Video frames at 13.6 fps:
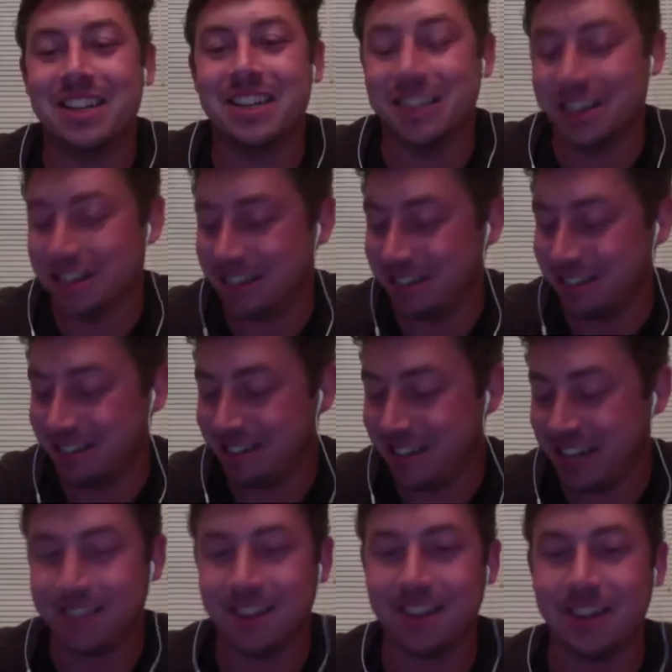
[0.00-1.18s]
good
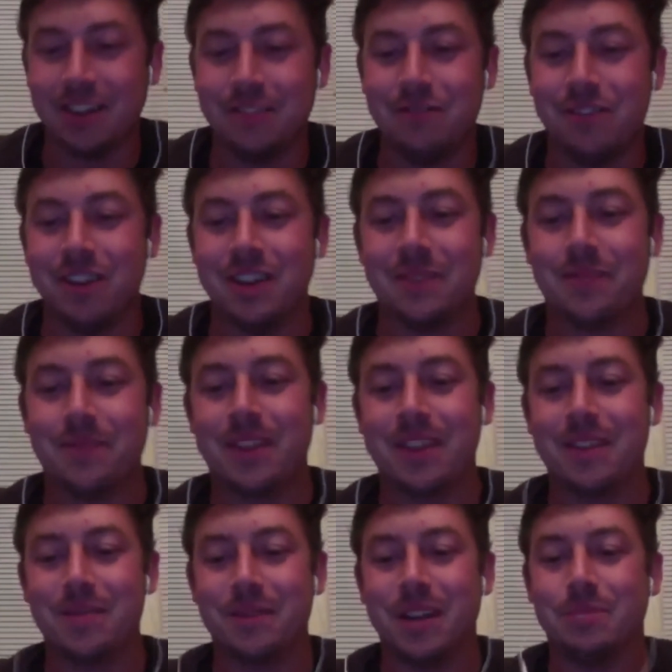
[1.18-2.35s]
feeling.
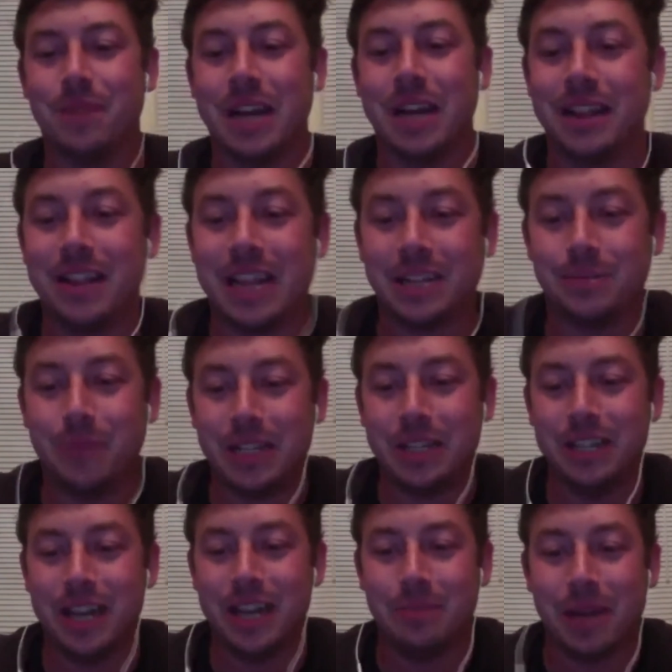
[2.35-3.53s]
Because that's basically
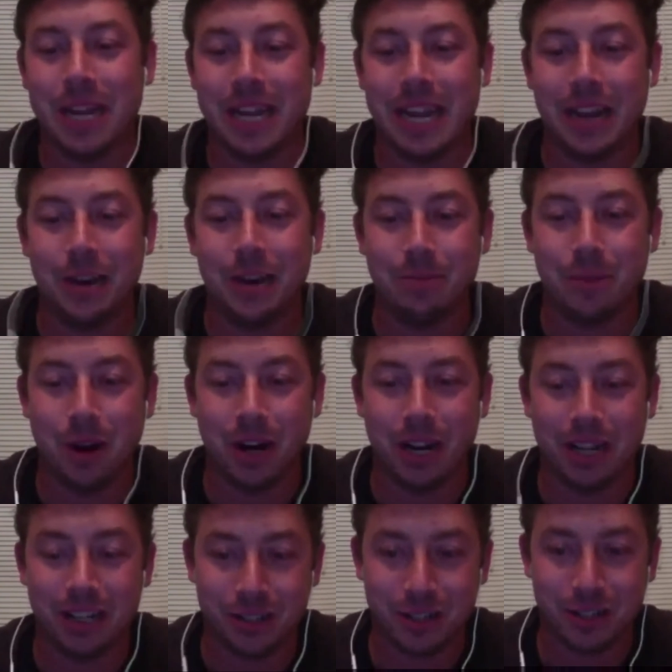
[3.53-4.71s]
like my inner body,
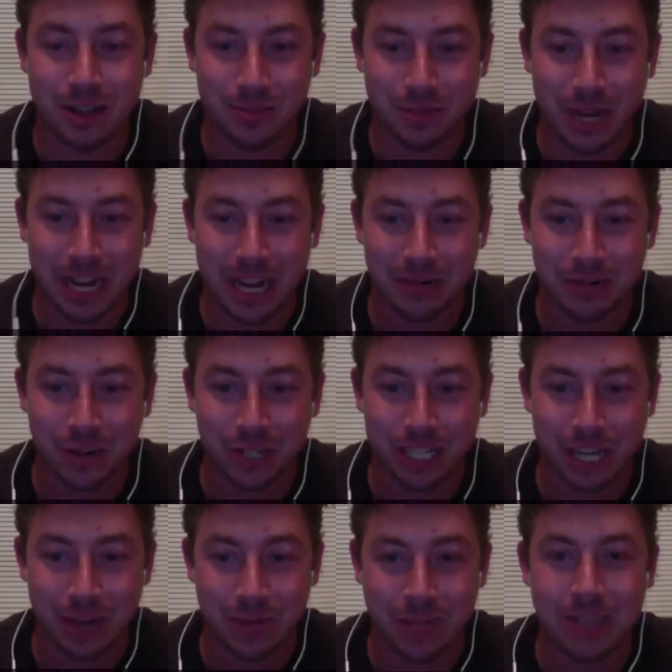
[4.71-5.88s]
just like my inner voice
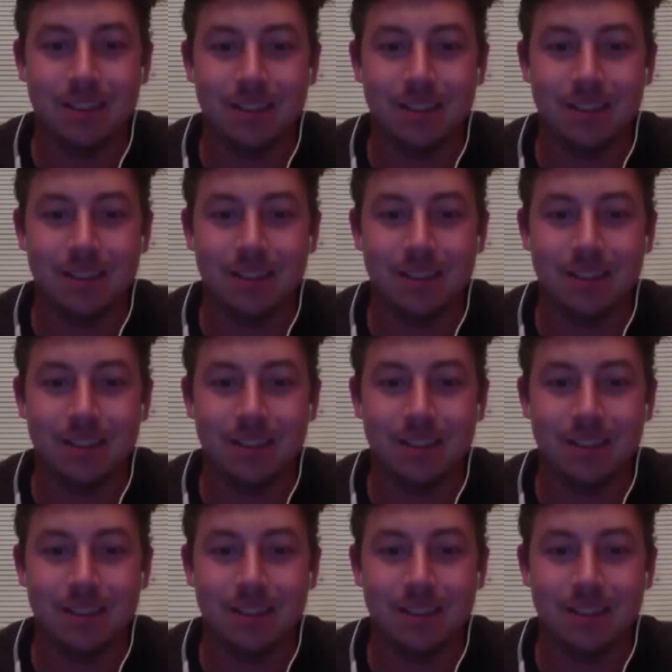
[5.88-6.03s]
telling me,